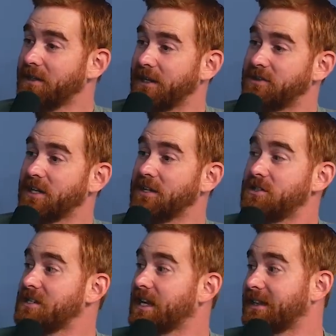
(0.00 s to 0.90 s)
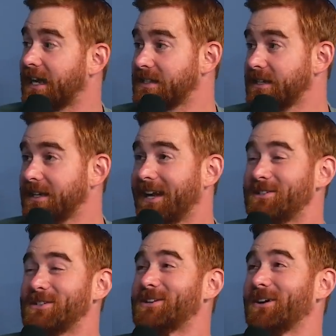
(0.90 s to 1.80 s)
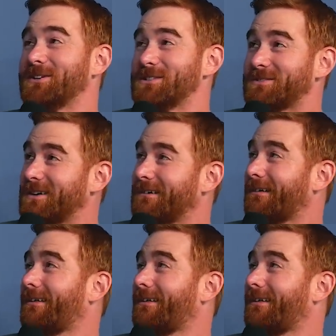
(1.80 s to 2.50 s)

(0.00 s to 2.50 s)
And she's like that, and she turns just for